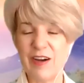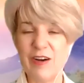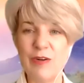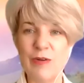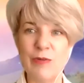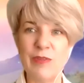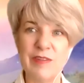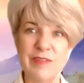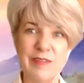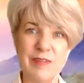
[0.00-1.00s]
oh,
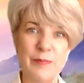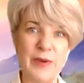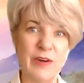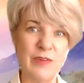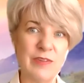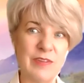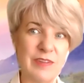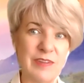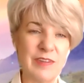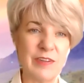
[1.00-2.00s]
this is about
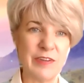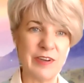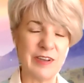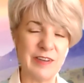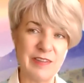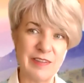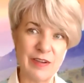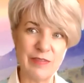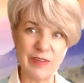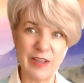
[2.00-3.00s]
learning
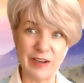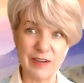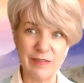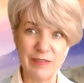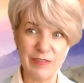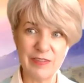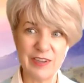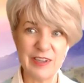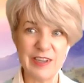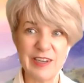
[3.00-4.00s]
self-love.
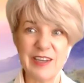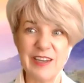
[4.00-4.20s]
Mm.